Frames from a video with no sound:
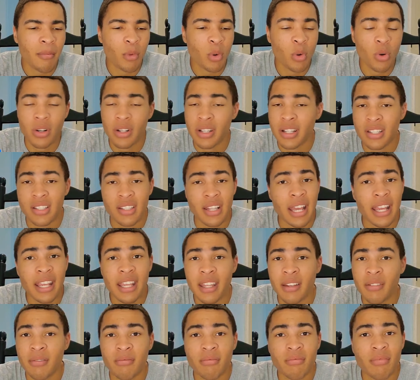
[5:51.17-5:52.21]
or dislike
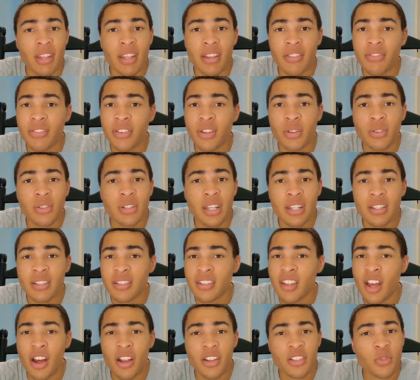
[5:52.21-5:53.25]
it if you just
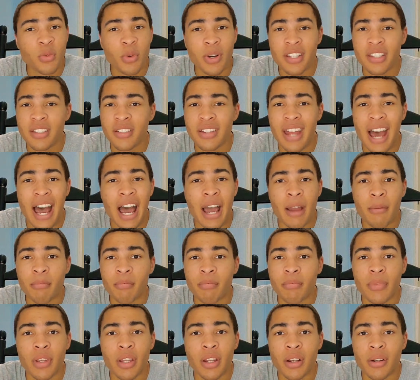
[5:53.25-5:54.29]
thought it was a waste of time.
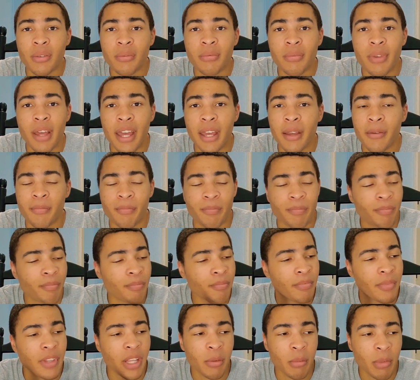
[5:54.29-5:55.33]
You know, hey,
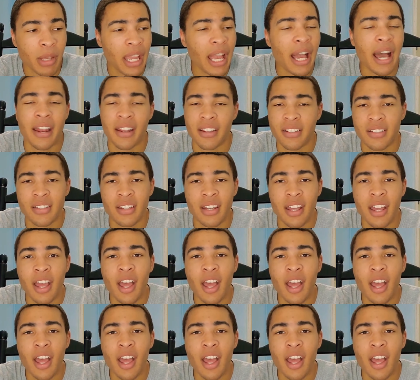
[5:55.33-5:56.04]
be honest.